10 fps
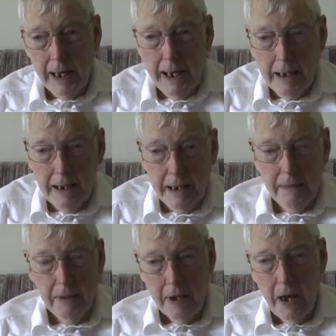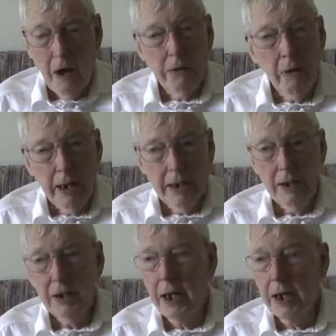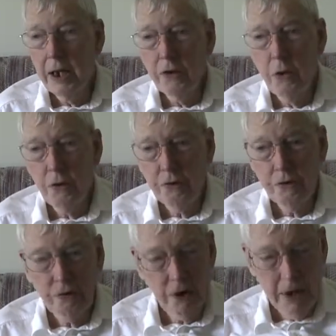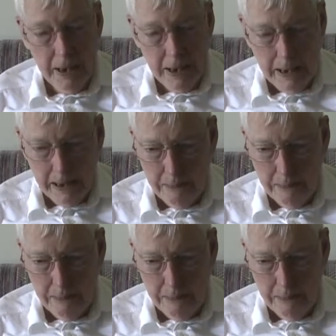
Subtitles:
And although I didn't take any courses in